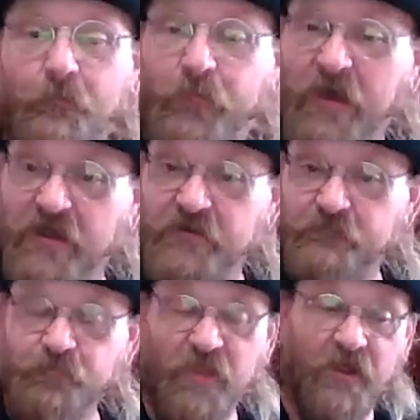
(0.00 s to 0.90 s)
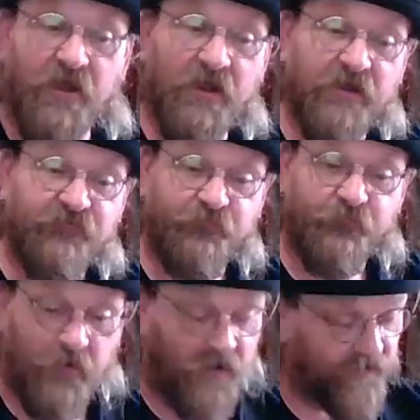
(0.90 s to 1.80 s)
But I
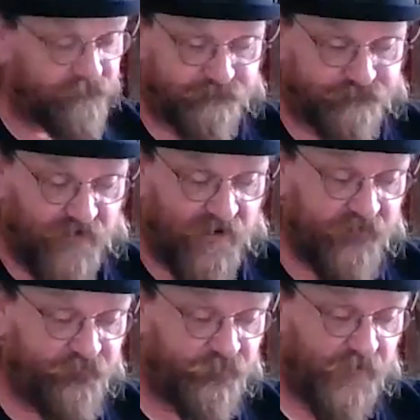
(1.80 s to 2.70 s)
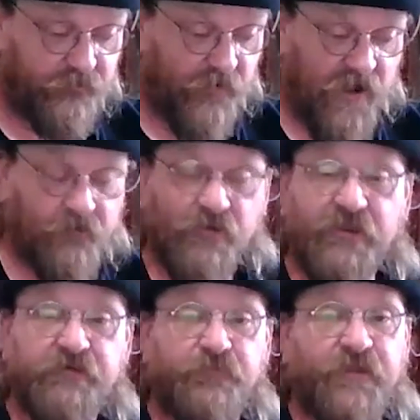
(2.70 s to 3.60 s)
I I
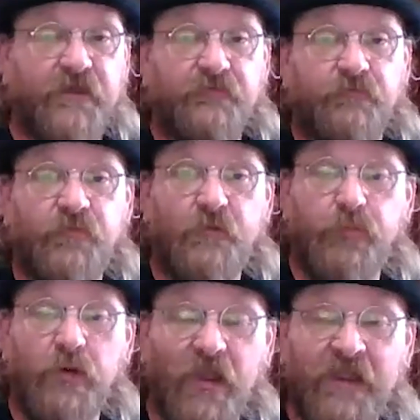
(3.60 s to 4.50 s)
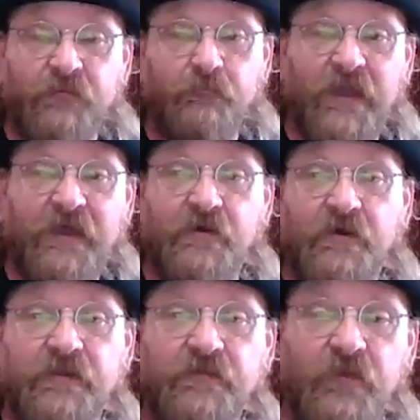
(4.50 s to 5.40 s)
believe that the plant
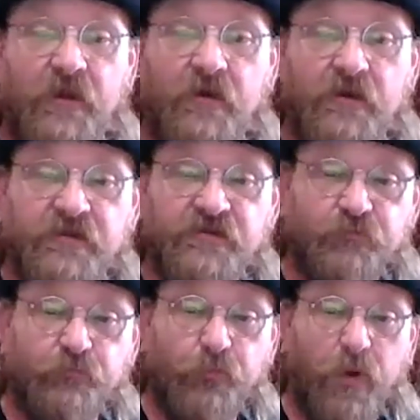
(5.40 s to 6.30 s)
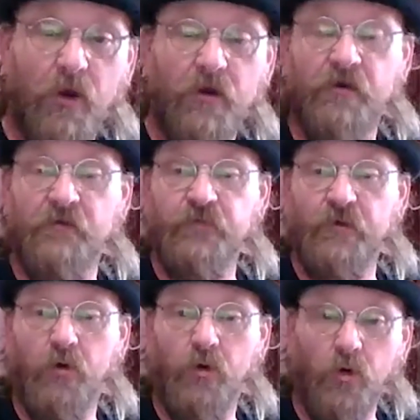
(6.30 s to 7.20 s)
matter in there is part of
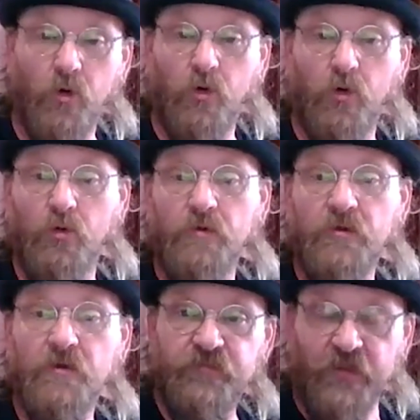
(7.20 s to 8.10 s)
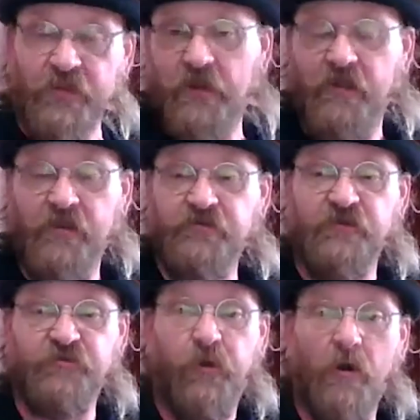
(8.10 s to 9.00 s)
the whole thing.
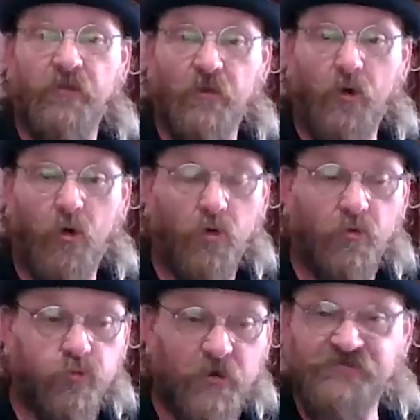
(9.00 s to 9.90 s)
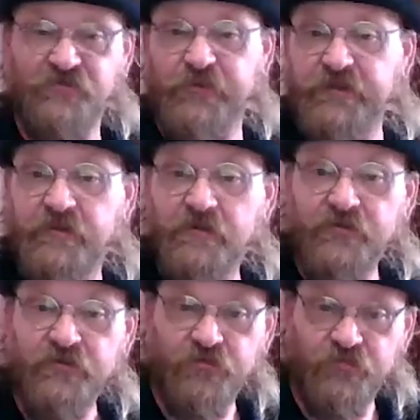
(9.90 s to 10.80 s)
It's part of the whole recipe.
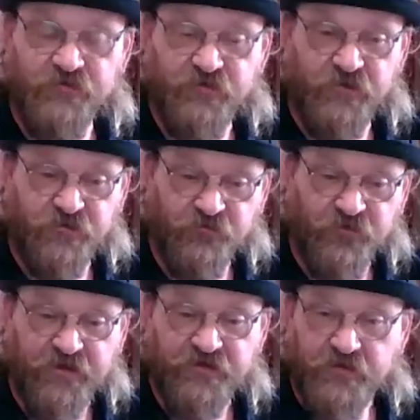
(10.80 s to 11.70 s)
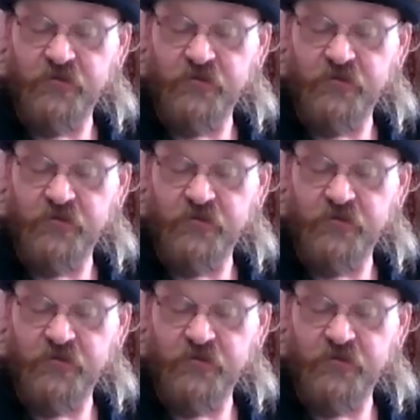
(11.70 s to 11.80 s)
You need it.